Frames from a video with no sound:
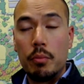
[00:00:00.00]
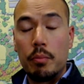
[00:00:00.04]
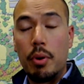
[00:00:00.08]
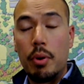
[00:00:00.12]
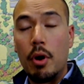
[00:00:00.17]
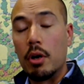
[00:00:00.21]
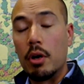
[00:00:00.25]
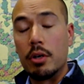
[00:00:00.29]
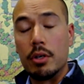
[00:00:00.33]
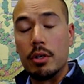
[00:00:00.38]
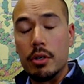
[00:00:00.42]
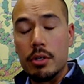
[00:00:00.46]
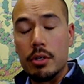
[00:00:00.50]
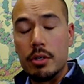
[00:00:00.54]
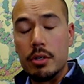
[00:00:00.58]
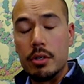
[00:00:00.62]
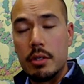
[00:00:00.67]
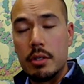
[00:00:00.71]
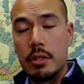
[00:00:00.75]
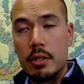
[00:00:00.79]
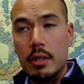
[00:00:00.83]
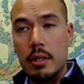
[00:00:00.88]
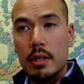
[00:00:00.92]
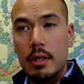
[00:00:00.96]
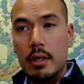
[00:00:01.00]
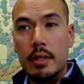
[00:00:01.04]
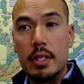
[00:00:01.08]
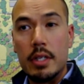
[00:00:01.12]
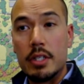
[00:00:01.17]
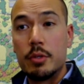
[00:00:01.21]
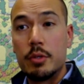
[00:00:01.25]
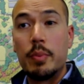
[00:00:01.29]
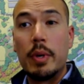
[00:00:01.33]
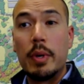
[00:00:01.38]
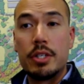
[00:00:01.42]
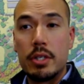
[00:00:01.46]
partners that
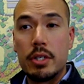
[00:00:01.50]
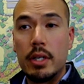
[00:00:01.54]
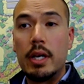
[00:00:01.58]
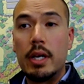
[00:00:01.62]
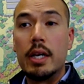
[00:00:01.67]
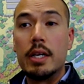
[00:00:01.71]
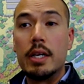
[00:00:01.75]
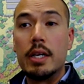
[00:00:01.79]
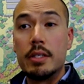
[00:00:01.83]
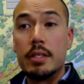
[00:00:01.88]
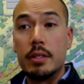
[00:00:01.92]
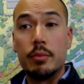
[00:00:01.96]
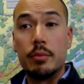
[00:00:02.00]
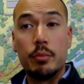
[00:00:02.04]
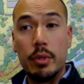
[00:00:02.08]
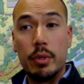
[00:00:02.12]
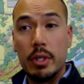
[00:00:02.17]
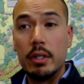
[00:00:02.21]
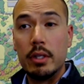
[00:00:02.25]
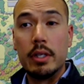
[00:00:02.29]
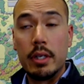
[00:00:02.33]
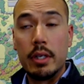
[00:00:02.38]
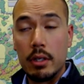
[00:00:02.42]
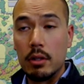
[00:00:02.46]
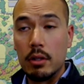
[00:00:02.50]
specialize in building